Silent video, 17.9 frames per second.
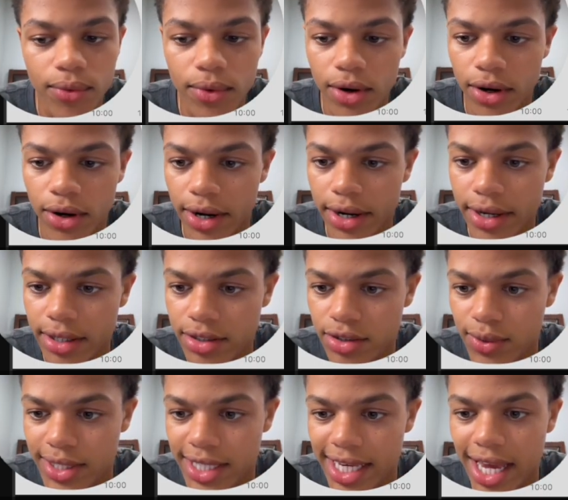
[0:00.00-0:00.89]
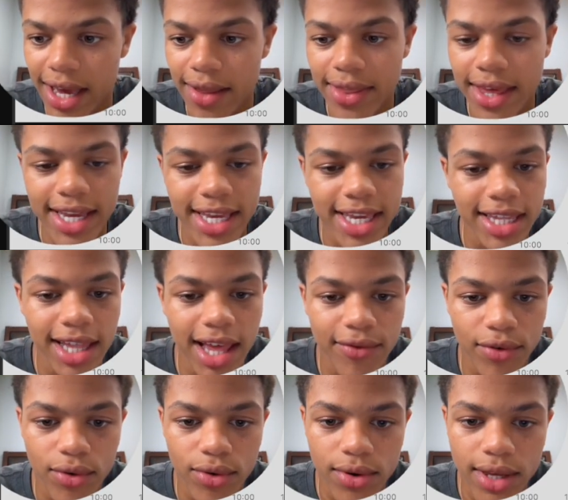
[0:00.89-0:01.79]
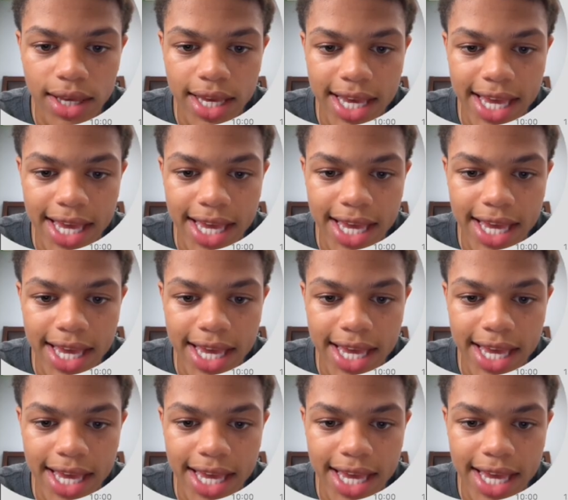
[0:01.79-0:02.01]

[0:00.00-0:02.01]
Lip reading: All right, so we take out that key level,